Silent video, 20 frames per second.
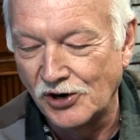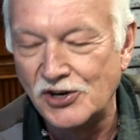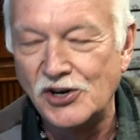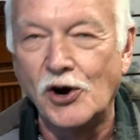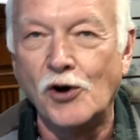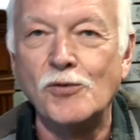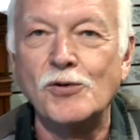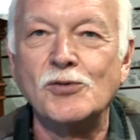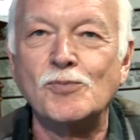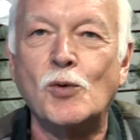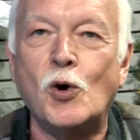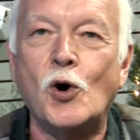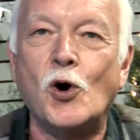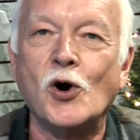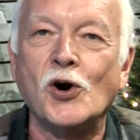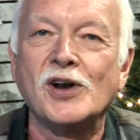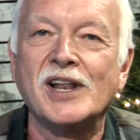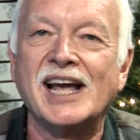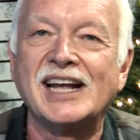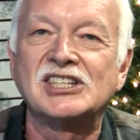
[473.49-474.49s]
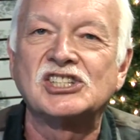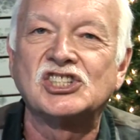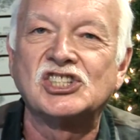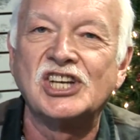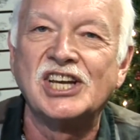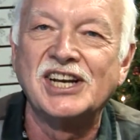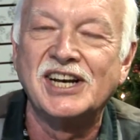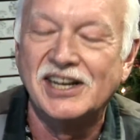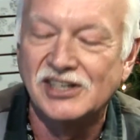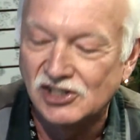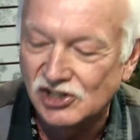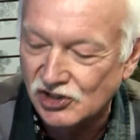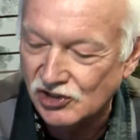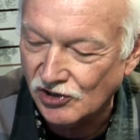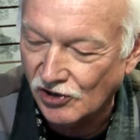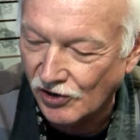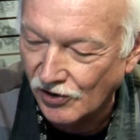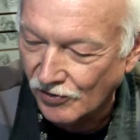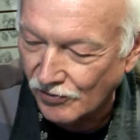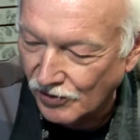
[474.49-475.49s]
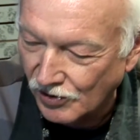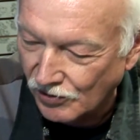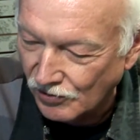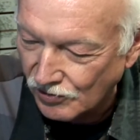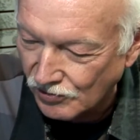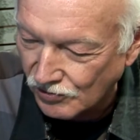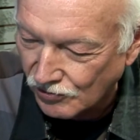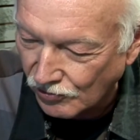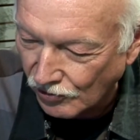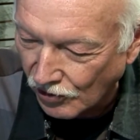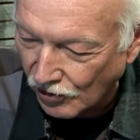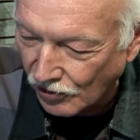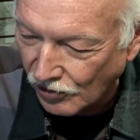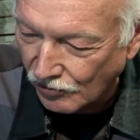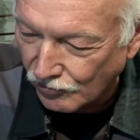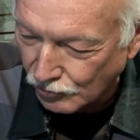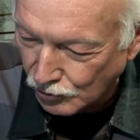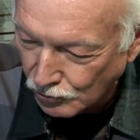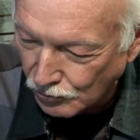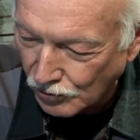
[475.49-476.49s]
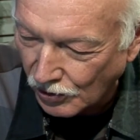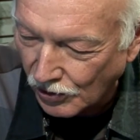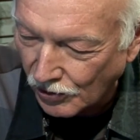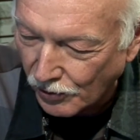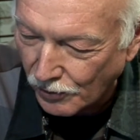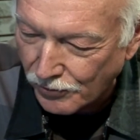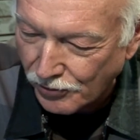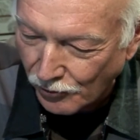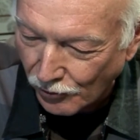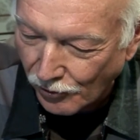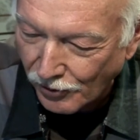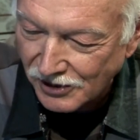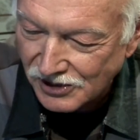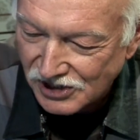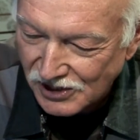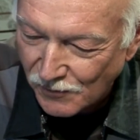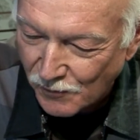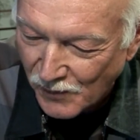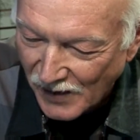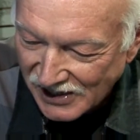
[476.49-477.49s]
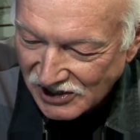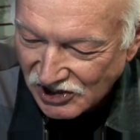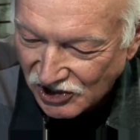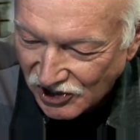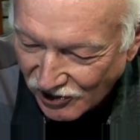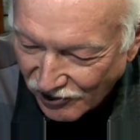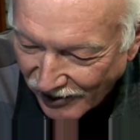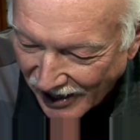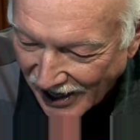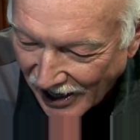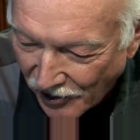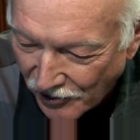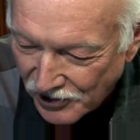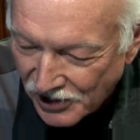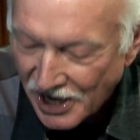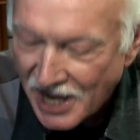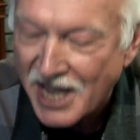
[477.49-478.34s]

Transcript: No more let sin and sorrow rule or thorns infest the ground.